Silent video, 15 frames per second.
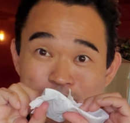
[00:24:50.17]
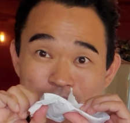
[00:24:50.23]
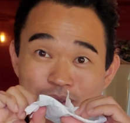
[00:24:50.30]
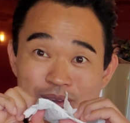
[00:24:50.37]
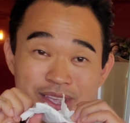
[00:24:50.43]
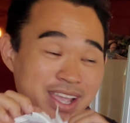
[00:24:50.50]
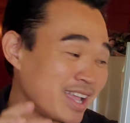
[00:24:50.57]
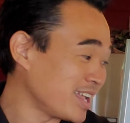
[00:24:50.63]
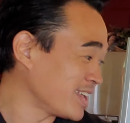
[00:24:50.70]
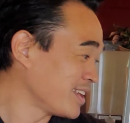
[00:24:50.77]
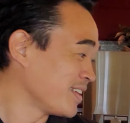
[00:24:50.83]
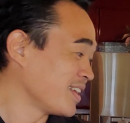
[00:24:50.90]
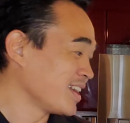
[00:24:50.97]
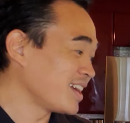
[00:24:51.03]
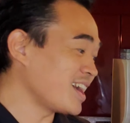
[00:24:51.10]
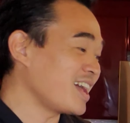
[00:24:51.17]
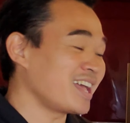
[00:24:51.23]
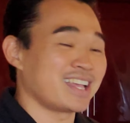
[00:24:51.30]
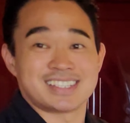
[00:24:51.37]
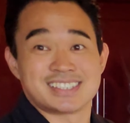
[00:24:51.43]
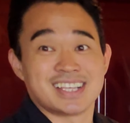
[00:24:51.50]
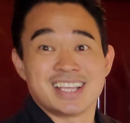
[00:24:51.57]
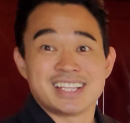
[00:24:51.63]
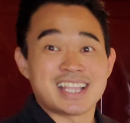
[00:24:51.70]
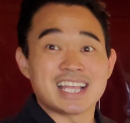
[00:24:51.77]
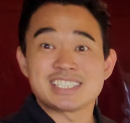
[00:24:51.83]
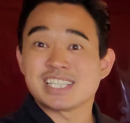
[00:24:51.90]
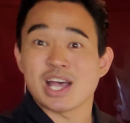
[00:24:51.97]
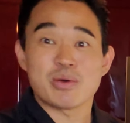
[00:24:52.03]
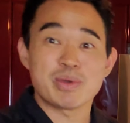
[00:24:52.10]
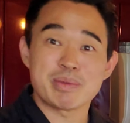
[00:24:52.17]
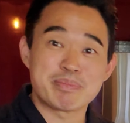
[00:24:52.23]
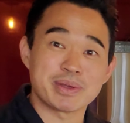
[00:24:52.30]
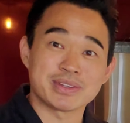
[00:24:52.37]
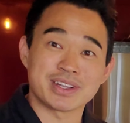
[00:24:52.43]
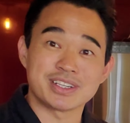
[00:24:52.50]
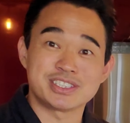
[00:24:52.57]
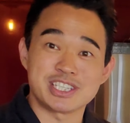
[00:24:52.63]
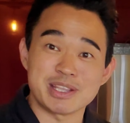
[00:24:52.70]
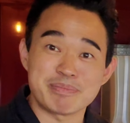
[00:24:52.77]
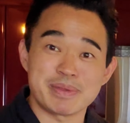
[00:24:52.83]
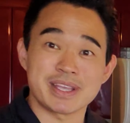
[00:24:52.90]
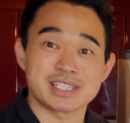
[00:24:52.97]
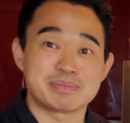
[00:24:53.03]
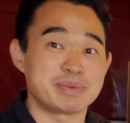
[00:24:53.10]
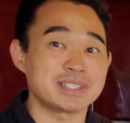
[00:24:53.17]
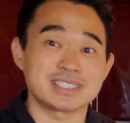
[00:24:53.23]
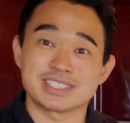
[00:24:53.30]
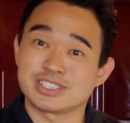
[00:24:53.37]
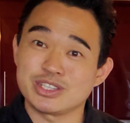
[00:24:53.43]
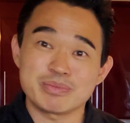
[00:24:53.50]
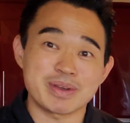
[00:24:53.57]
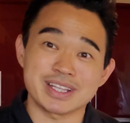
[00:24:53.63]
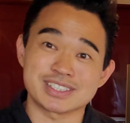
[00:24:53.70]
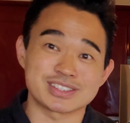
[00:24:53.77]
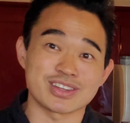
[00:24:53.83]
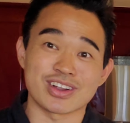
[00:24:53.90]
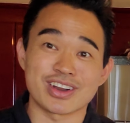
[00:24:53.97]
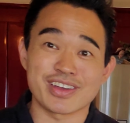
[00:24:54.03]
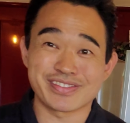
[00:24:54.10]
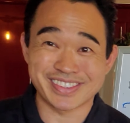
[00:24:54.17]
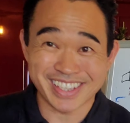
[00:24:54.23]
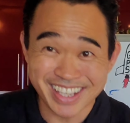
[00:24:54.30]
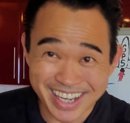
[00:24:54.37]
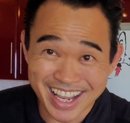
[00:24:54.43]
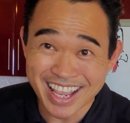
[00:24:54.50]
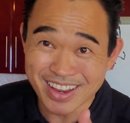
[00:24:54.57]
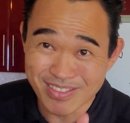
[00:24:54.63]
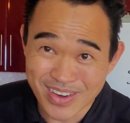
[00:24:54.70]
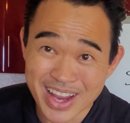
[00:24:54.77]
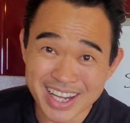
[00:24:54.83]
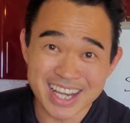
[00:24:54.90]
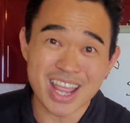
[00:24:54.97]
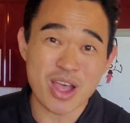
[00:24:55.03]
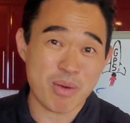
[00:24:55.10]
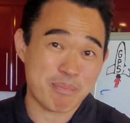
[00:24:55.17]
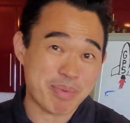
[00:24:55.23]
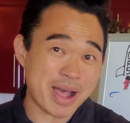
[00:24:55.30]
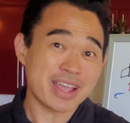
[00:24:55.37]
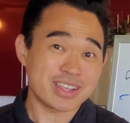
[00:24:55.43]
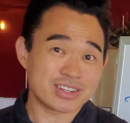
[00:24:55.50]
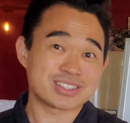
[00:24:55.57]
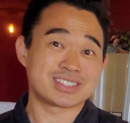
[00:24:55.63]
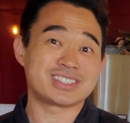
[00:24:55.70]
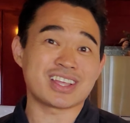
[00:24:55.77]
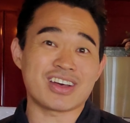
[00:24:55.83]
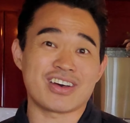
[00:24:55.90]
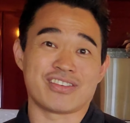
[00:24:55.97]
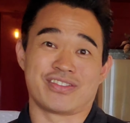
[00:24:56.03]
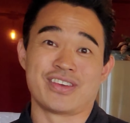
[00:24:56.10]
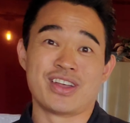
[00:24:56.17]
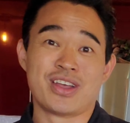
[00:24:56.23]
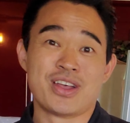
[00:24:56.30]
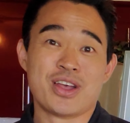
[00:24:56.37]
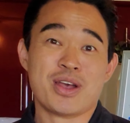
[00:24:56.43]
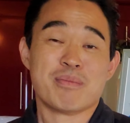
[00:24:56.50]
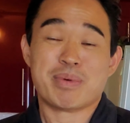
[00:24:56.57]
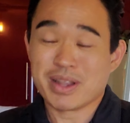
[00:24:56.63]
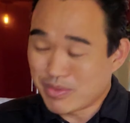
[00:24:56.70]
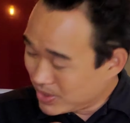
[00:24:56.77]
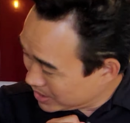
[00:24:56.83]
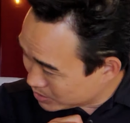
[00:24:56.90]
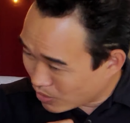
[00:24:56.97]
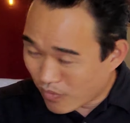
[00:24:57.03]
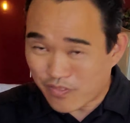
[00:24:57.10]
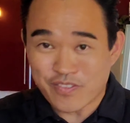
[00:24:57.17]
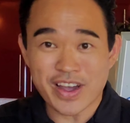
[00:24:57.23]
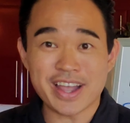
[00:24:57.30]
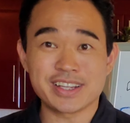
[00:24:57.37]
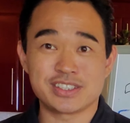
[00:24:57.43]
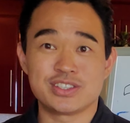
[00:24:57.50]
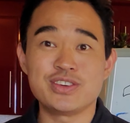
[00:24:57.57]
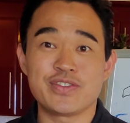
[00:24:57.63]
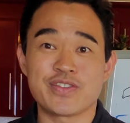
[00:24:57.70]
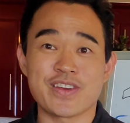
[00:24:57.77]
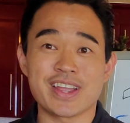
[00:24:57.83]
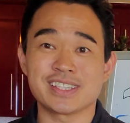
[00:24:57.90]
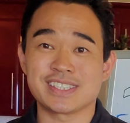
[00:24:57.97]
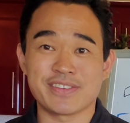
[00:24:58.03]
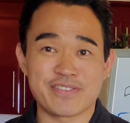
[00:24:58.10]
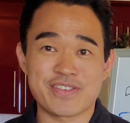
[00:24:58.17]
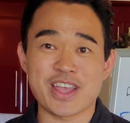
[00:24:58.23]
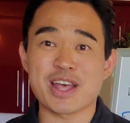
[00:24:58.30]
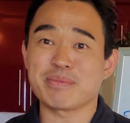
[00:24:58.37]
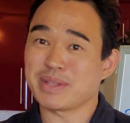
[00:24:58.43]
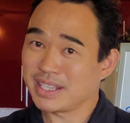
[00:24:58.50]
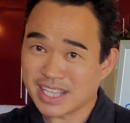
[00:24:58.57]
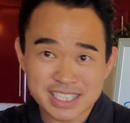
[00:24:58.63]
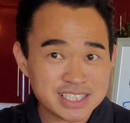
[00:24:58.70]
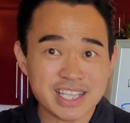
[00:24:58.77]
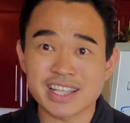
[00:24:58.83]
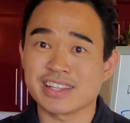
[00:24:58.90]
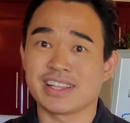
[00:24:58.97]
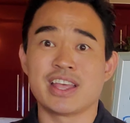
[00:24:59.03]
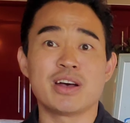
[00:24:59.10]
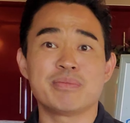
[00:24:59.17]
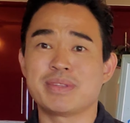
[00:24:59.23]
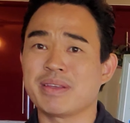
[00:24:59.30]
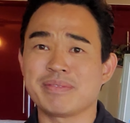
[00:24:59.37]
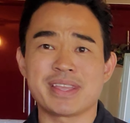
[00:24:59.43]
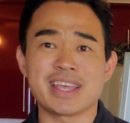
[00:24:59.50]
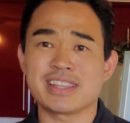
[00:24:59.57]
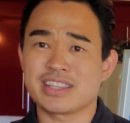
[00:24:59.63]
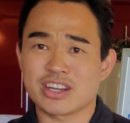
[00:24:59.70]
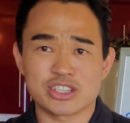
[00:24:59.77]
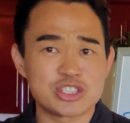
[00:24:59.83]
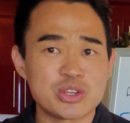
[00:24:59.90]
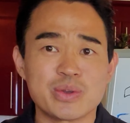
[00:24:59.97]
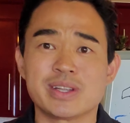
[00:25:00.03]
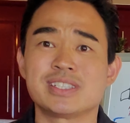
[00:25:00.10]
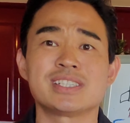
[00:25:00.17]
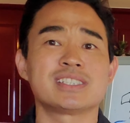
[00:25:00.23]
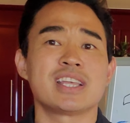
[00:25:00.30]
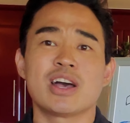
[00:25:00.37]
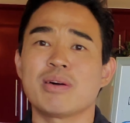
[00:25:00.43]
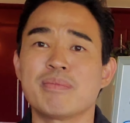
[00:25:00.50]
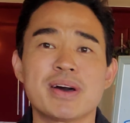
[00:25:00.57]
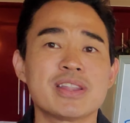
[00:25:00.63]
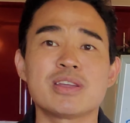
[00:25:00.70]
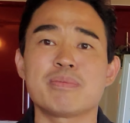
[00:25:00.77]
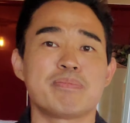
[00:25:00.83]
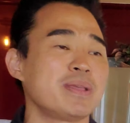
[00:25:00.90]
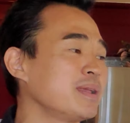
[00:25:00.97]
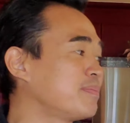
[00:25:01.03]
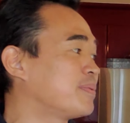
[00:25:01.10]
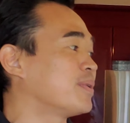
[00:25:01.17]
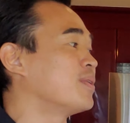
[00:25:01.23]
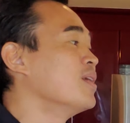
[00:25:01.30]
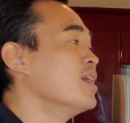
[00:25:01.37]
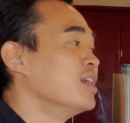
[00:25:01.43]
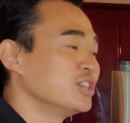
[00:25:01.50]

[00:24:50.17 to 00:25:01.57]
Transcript: Okay? Guys, that's how we build our GPS business. You might start off today, right now, by yourself. But let's go find 2 friends and family. Let's help them get there too, and just help other people.